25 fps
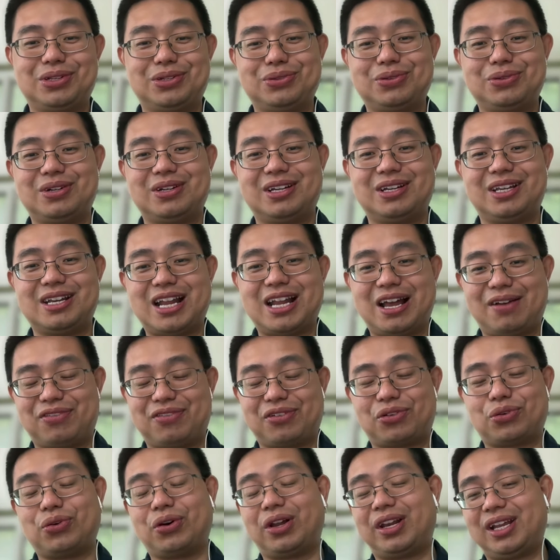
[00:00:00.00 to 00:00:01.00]
do enough
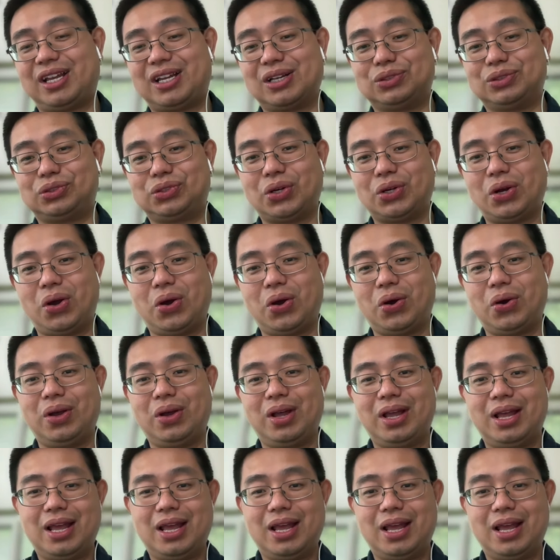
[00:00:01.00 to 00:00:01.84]
quality control.